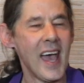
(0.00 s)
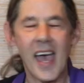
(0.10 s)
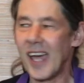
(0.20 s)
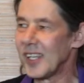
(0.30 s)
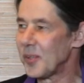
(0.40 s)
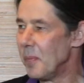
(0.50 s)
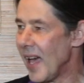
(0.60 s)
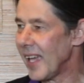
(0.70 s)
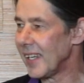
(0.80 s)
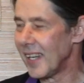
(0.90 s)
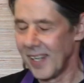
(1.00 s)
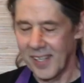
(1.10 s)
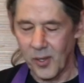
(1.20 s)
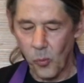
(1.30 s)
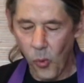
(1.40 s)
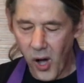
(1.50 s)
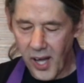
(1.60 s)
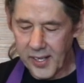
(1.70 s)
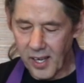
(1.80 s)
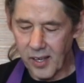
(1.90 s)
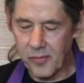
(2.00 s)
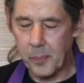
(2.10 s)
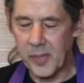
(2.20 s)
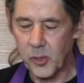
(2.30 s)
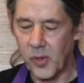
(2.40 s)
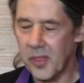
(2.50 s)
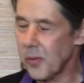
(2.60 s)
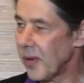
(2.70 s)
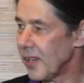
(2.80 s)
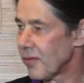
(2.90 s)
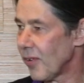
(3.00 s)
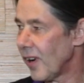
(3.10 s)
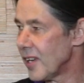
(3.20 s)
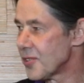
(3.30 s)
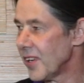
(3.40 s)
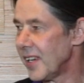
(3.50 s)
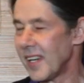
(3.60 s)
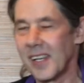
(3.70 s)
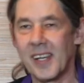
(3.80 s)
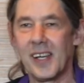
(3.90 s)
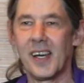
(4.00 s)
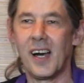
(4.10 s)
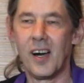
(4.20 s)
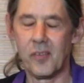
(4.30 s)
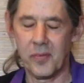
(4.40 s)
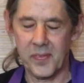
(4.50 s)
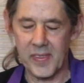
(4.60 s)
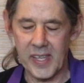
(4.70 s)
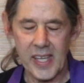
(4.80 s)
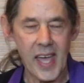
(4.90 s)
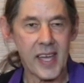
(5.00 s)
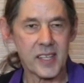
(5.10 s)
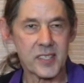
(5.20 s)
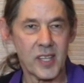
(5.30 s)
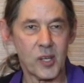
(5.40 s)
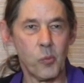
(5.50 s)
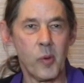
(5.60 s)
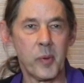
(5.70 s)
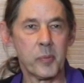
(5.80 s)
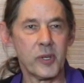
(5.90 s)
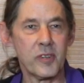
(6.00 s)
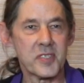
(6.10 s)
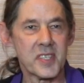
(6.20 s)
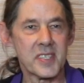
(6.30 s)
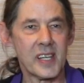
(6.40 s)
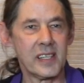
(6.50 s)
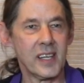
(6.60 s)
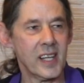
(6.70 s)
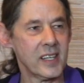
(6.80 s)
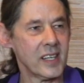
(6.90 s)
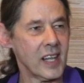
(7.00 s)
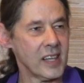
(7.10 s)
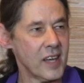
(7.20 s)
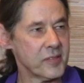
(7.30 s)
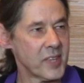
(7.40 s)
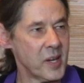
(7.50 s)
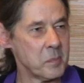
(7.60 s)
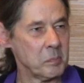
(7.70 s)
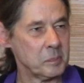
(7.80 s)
and met one of between 300 and 400 of the eggs that a woman produces in a lifetime.